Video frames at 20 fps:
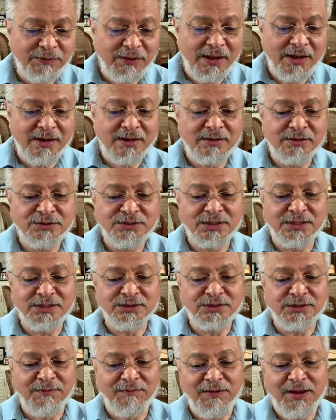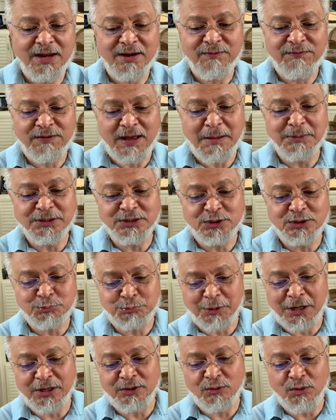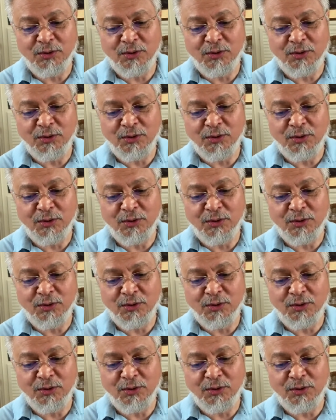years and a severe famine spread